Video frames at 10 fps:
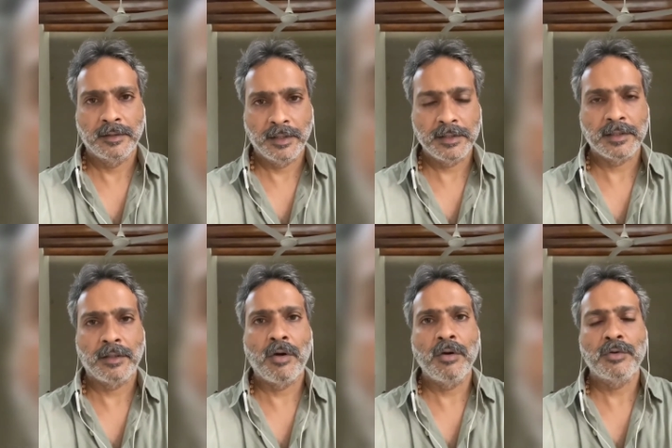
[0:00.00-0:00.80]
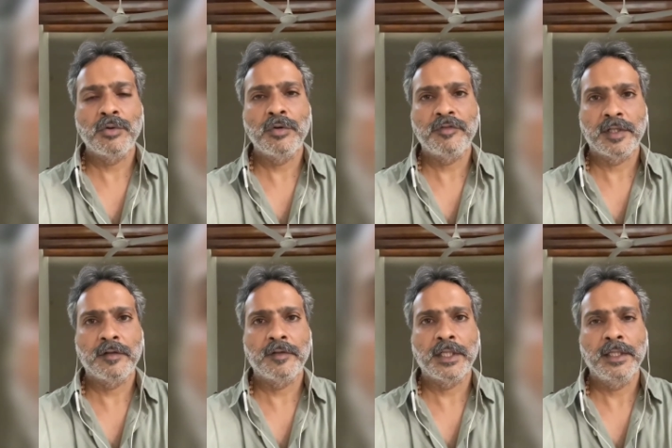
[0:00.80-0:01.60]
there is a long road of
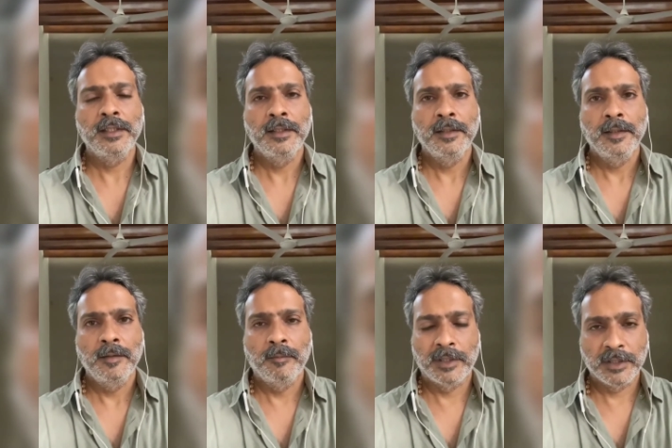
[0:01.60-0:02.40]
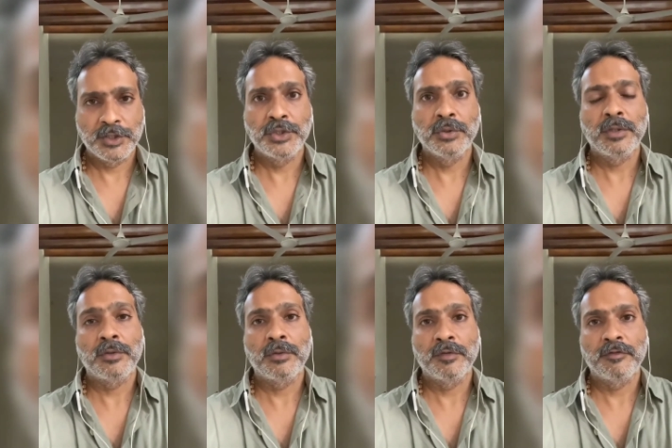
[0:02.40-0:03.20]
recovery, but a sure
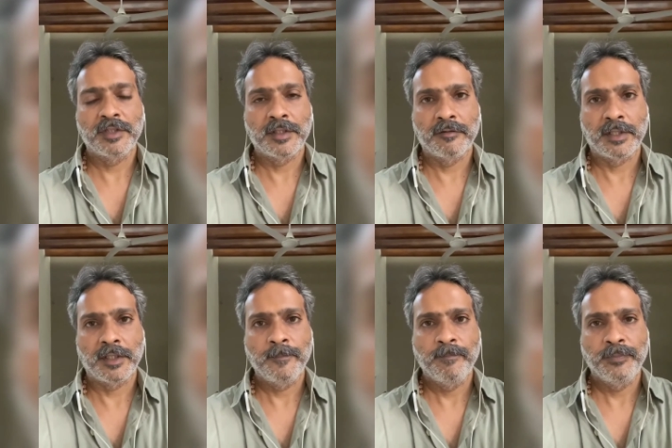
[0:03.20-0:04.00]
road of recovery.